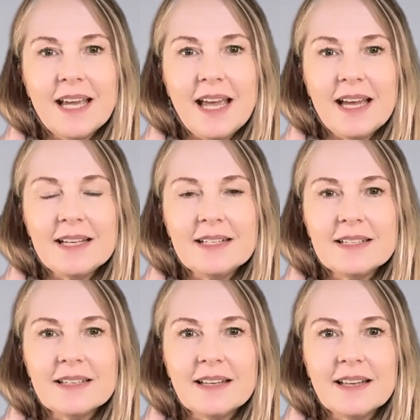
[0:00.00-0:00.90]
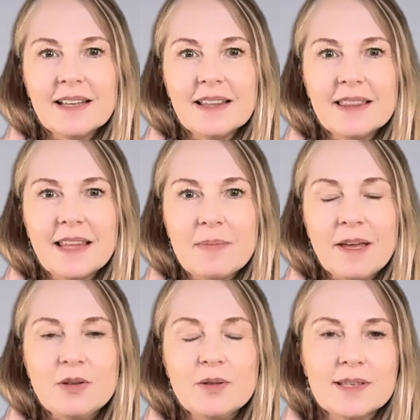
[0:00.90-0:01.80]
And they may
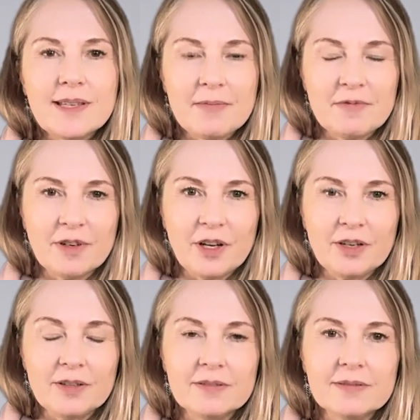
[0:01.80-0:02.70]
do the same for you.